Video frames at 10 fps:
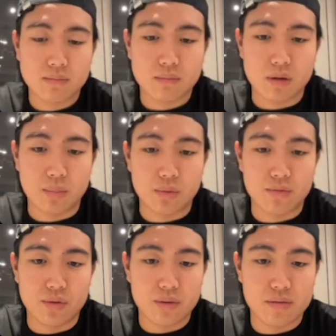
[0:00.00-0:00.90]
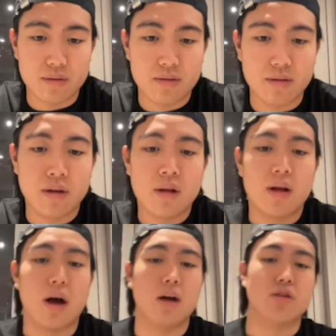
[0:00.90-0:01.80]
approve USDT.
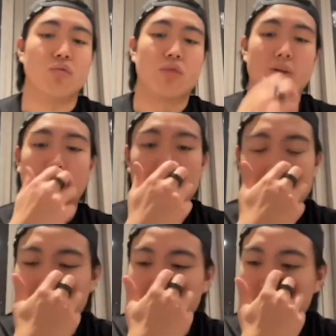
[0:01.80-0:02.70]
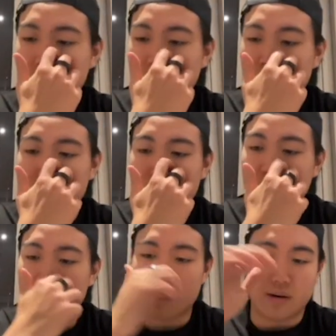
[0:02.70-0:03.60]
You really want to make sure to
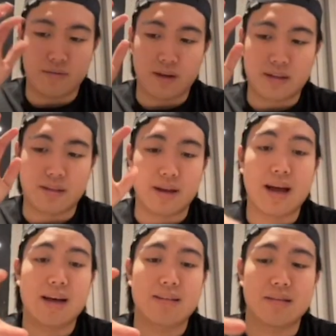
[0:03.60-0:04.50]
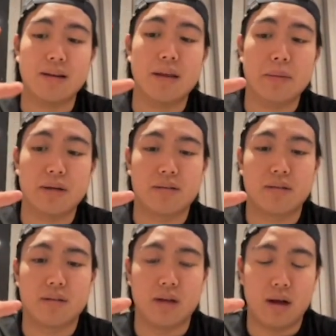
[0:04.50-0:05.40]
increase kind of like the gas limit
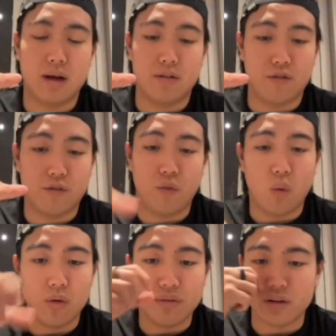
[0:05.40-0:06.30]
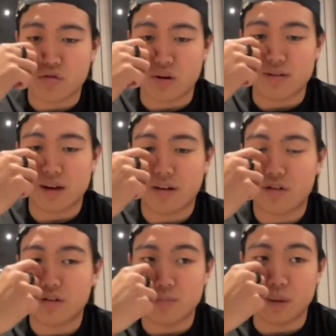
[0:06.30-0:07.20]
for these
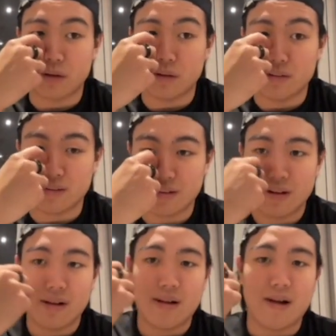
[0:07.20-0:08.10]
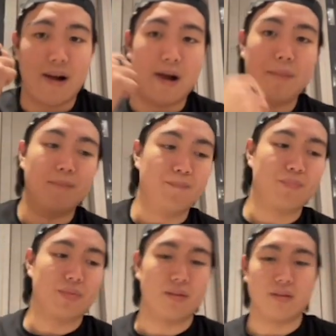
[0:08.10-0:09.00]
transactions, because
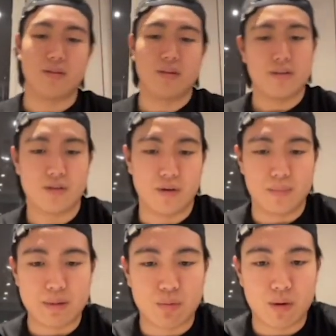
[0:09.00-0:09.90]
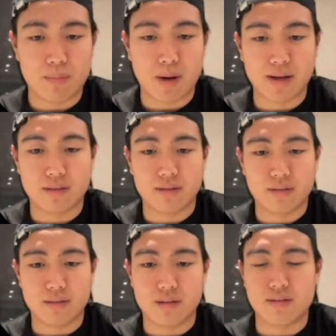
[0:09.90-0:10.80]
you know, people are
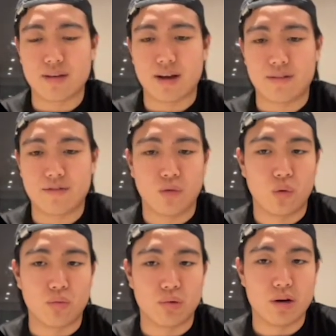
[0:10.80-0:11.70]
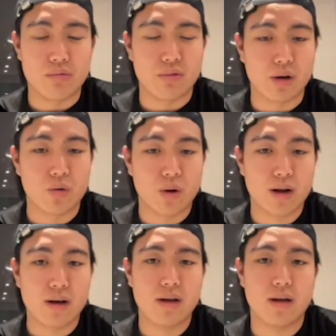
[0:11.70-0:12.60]
buying these at floor really, really
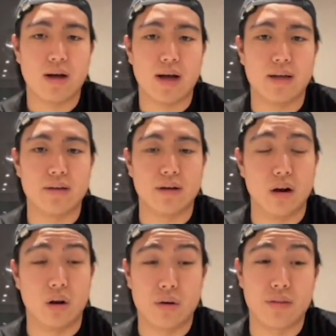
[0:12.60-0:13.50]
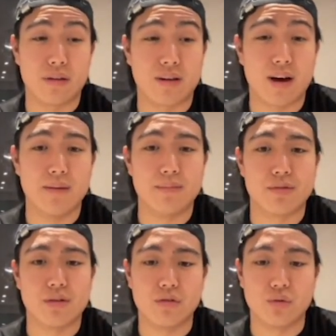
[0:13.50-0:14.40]
quickly, and a lot of the
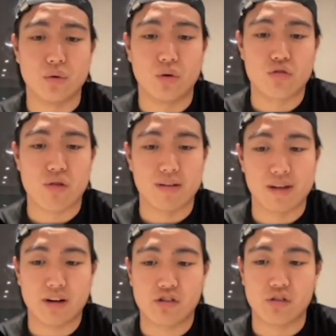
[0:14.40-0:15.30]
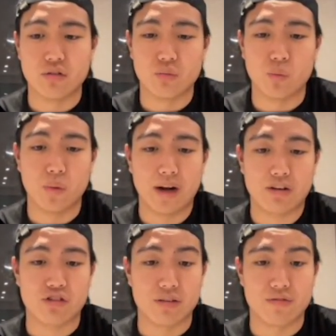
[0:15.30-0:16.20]
times your transactions will
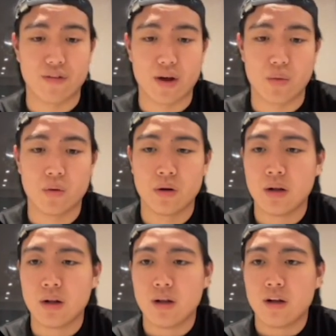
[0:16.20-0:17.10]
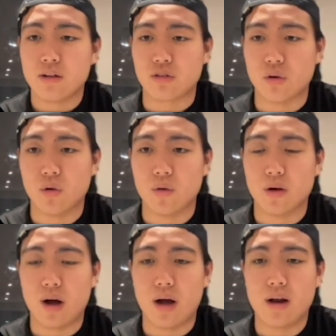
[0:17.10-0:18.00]
actually fail.
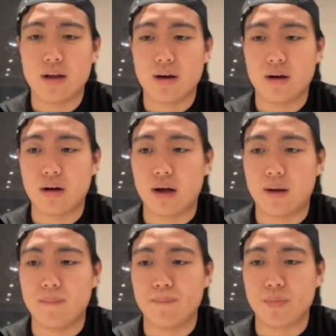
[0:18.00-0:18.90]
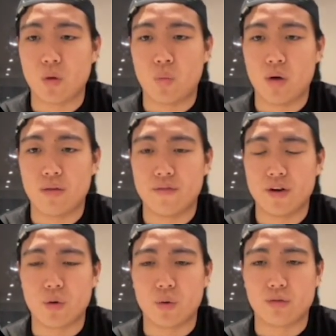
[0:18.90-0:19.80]
So earlier, while the
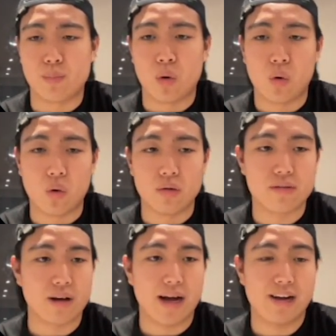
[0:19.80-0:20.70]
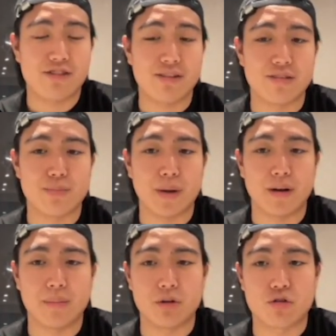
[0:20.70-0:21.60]
video was paused, I actually sped
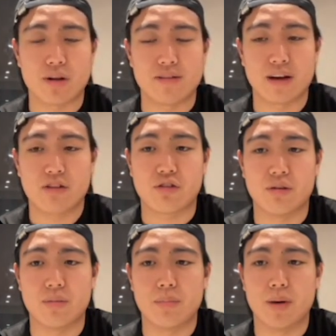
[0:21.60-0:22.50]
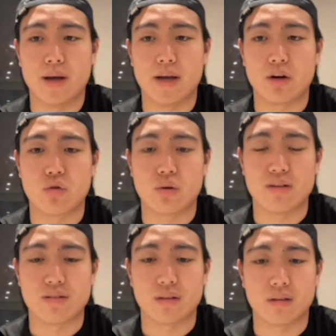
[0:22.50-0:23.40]
up the transaction by
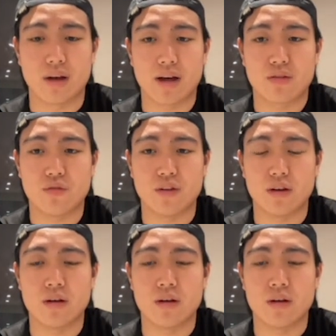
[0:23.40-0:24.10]
increasing the gas fee